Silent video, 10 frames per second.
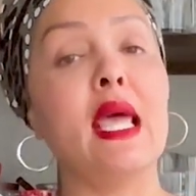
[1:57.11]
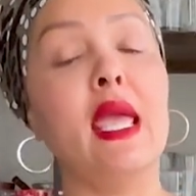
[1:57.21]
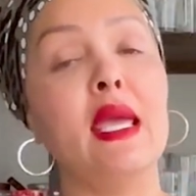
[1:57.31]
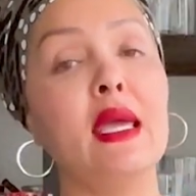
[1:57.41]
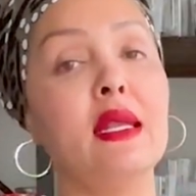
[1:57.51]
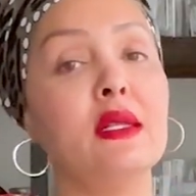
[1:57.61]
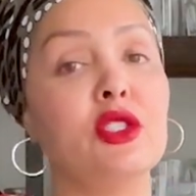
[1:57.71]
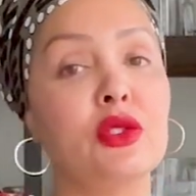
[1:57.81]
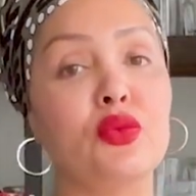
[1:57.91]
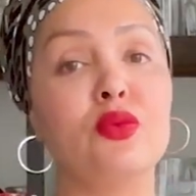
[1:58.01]
and
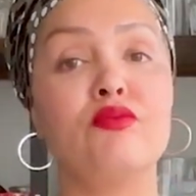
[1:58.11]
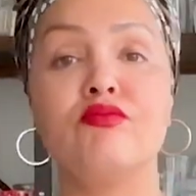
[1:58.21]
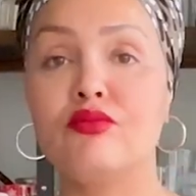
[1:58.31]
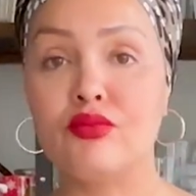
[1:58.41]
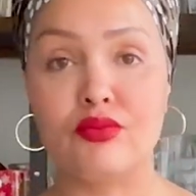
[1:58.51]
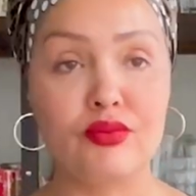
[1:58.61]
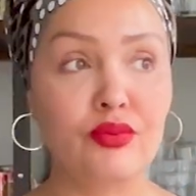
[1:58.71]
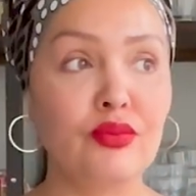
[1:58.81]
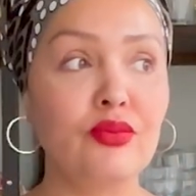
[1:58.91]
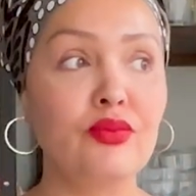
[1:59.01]
just
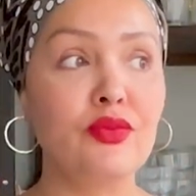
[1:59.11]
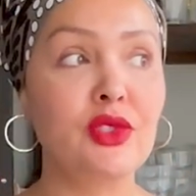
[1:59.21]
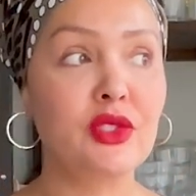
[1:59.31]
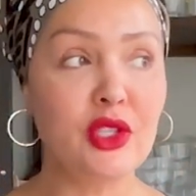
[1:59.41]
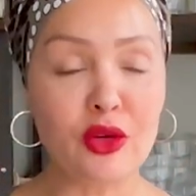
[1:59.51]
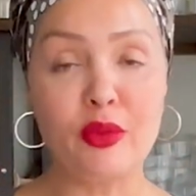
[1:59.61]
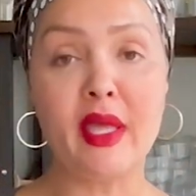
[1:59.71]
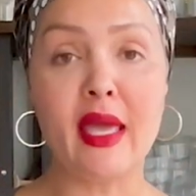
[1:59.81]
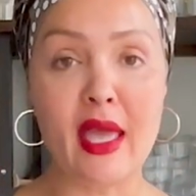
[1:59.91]
still be